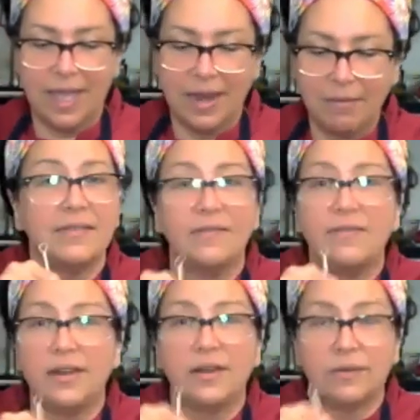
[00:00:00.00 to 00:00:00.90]
And that's a
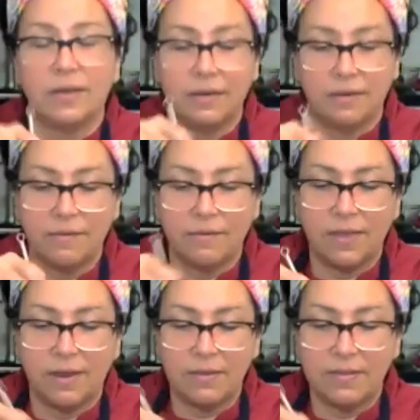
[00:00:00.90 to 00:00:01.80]
vinaigrette.
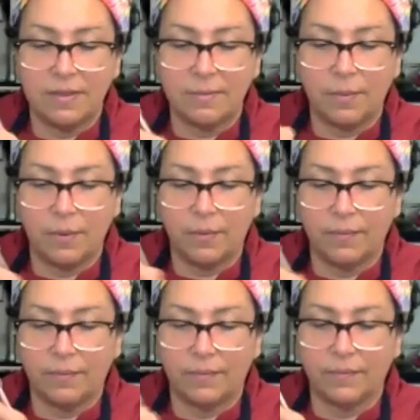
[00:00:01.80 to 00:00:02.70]
Very simple.